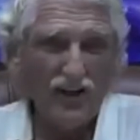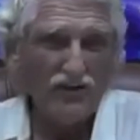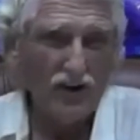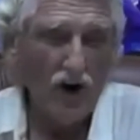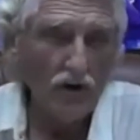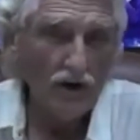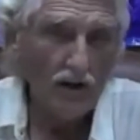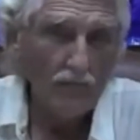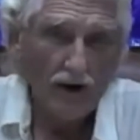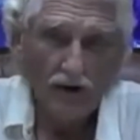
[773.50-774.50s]
for
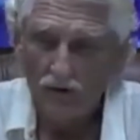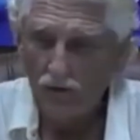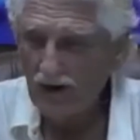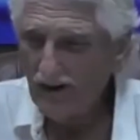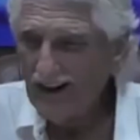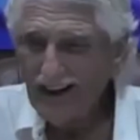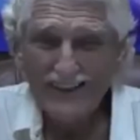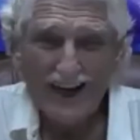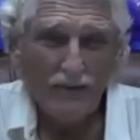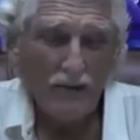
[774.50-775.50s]
coconut milk and water, it's
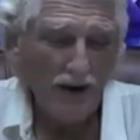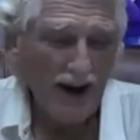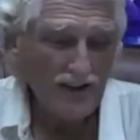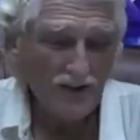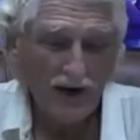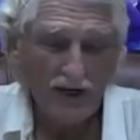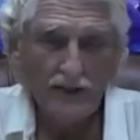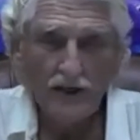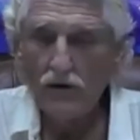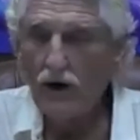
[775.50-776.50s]
got to be pasteurized.
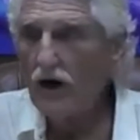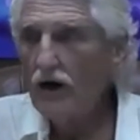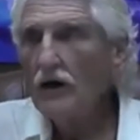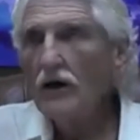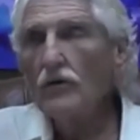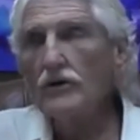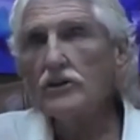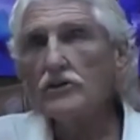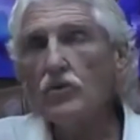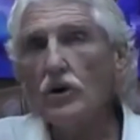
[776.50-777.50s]
Well, which
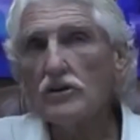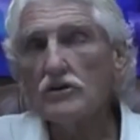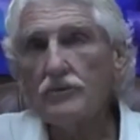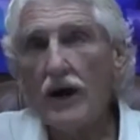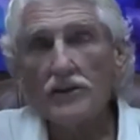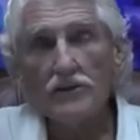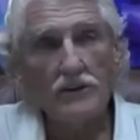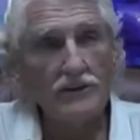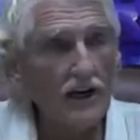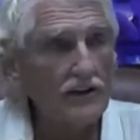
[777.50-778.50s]
is worse,
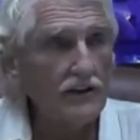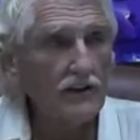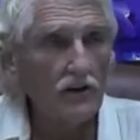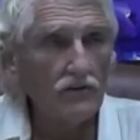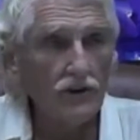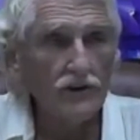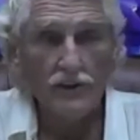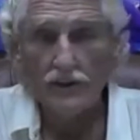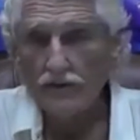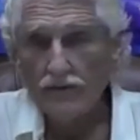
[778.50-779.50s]
pasteurization or freezing?
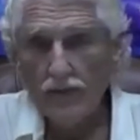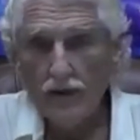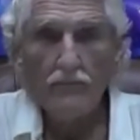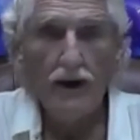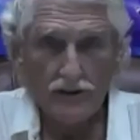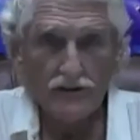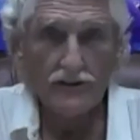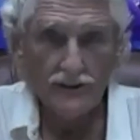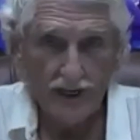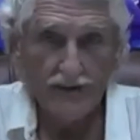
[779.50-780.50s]

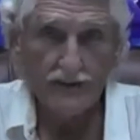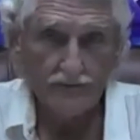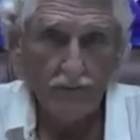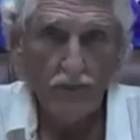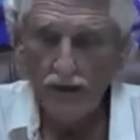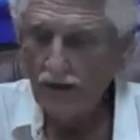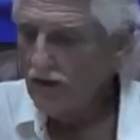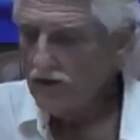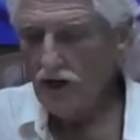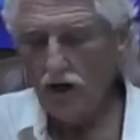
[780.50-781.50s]
Pasteurization.
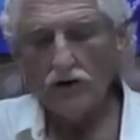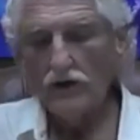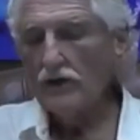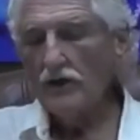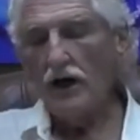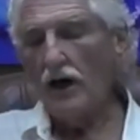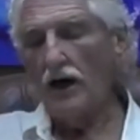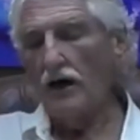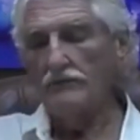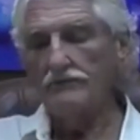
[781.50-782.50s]
So
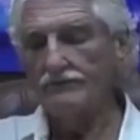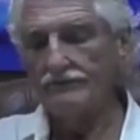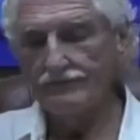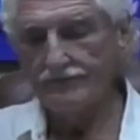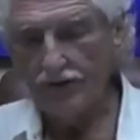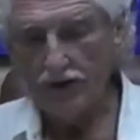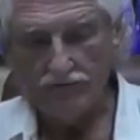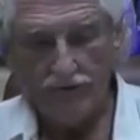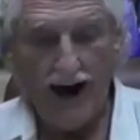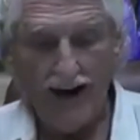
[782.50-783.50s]
you can
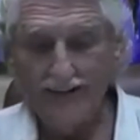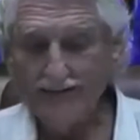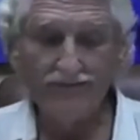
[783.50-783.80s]
find